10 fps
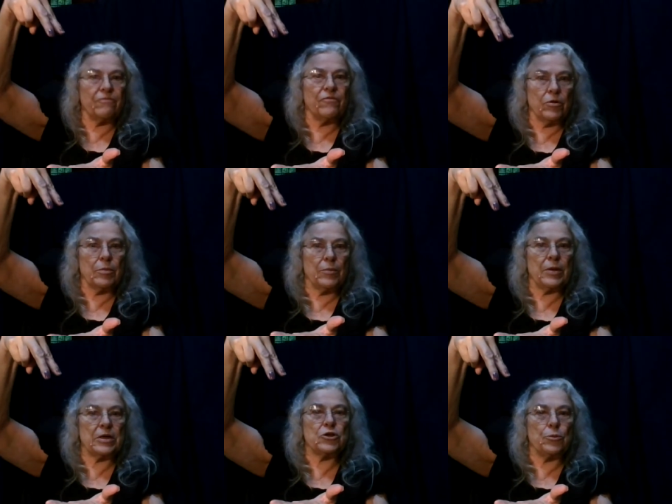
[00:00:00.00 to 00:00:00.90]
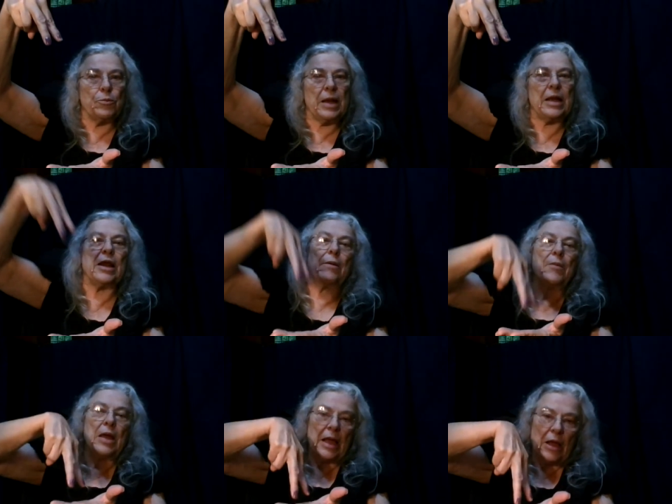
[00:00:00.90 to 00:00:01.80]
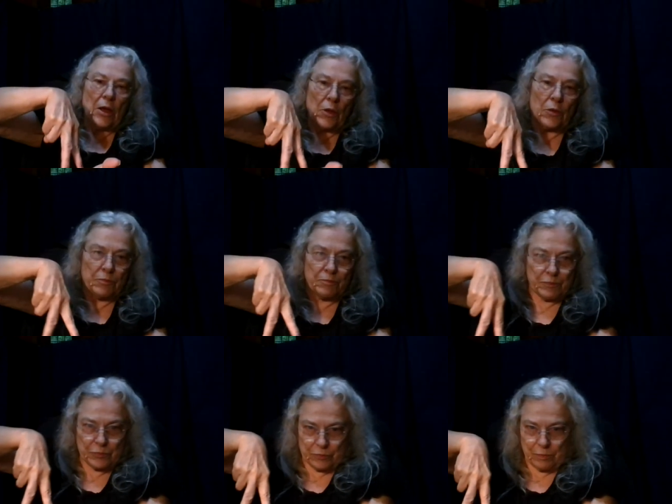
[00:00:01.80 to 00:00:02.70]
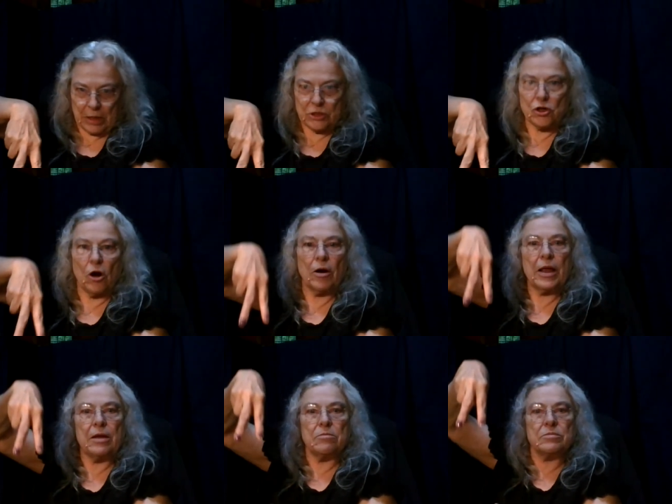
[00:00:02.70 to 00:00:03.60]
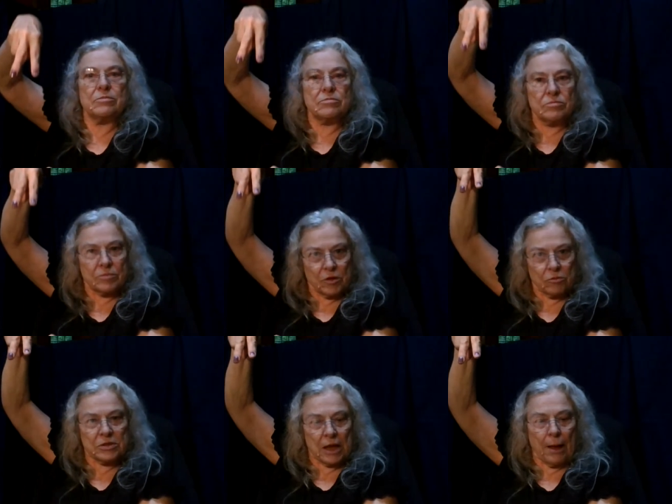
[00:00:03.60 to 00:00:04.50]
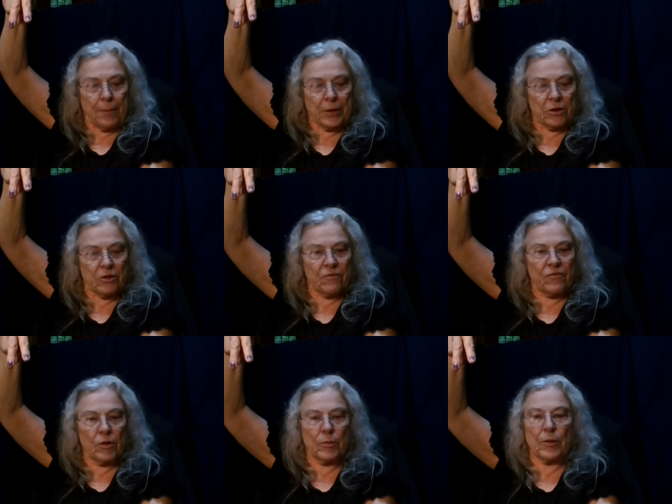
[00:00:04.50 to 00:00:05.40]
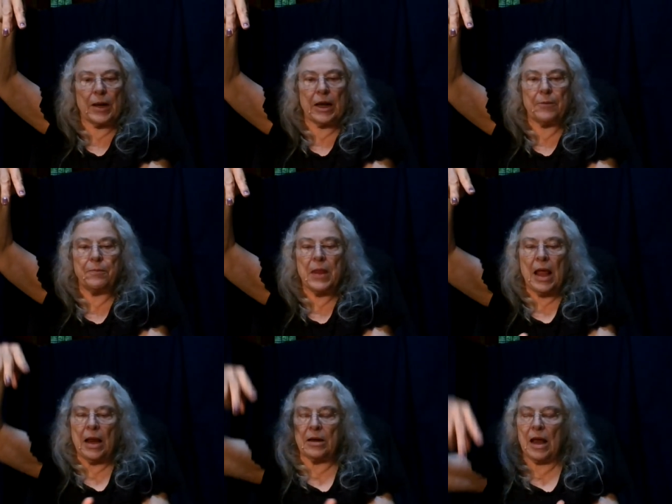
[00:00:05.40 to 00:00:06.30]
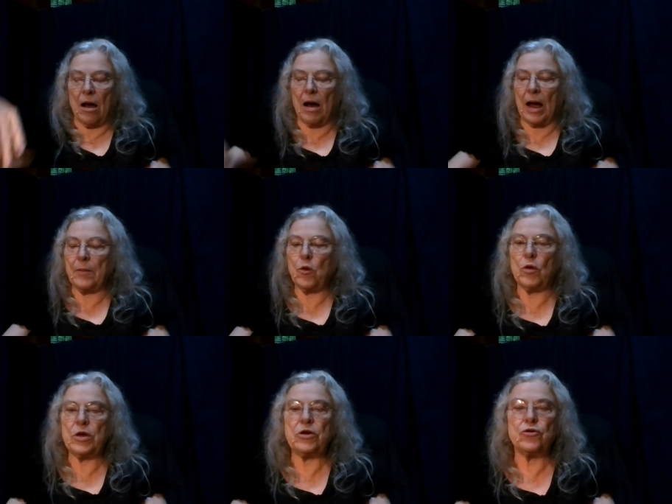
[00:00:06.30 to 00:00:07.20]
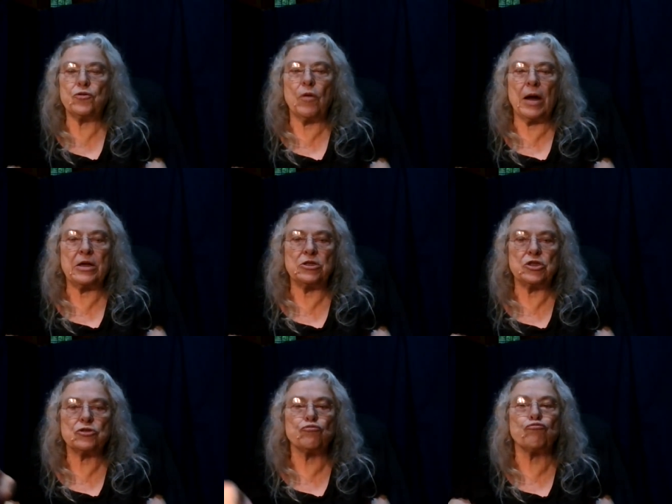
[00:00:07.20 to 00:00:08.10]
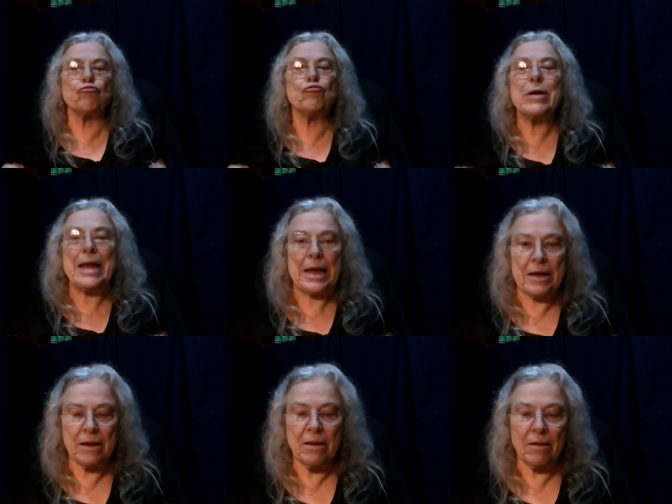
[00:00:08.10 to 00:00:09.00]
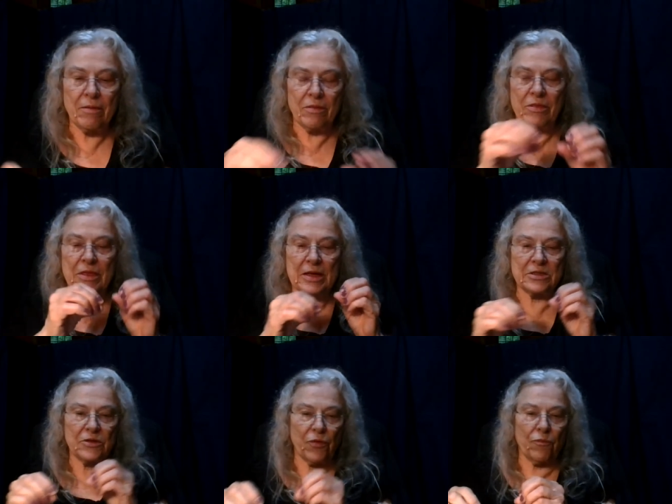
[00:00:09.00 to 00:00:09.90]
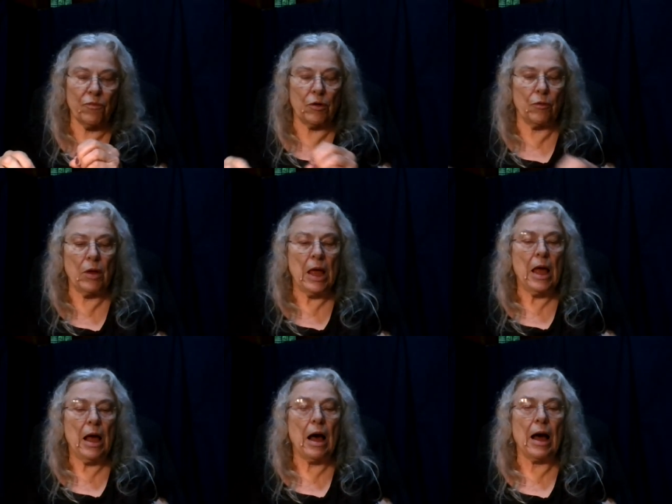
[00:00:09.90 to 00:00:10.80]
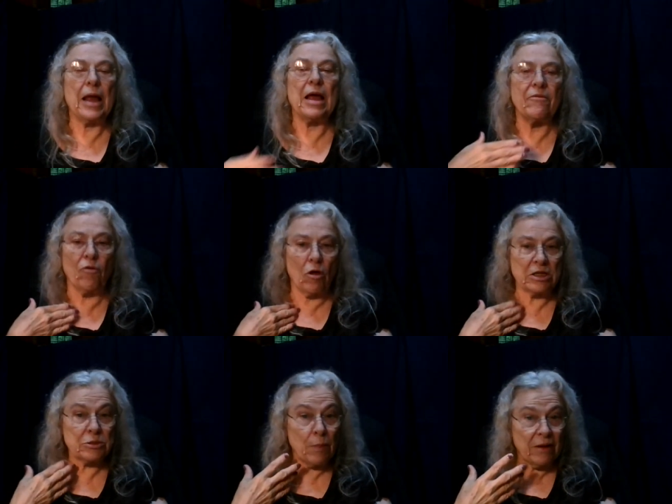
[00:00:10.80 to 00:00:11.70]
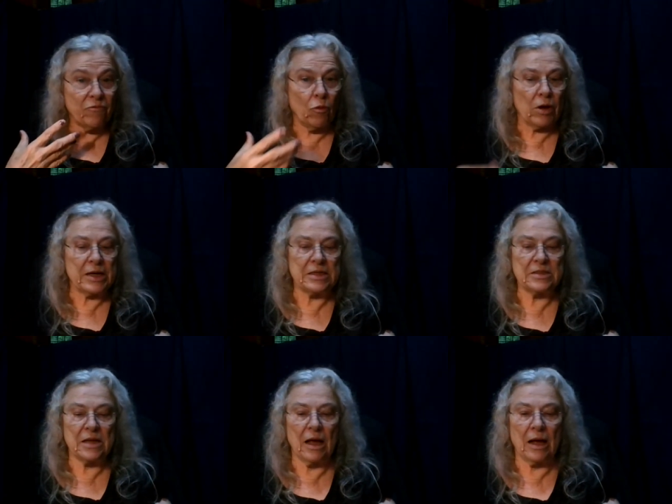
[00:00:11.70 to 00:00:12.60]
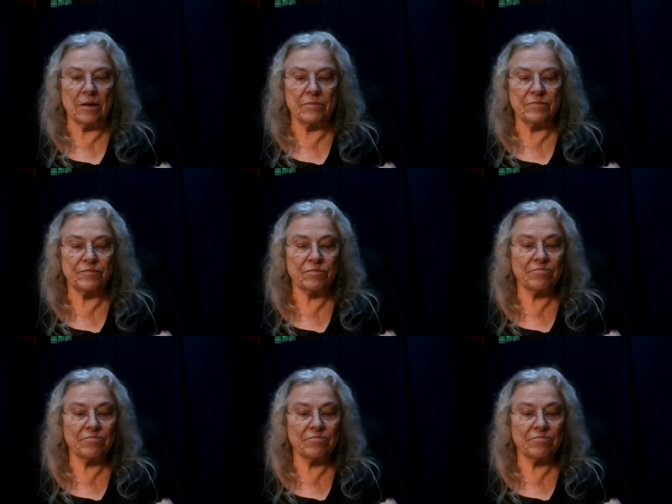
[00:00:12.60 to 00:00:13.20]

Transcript: the firmament to meet him, my Charlie goes up into the firmament. Now I'm going to try to just read this through. I have lost my voice. Um,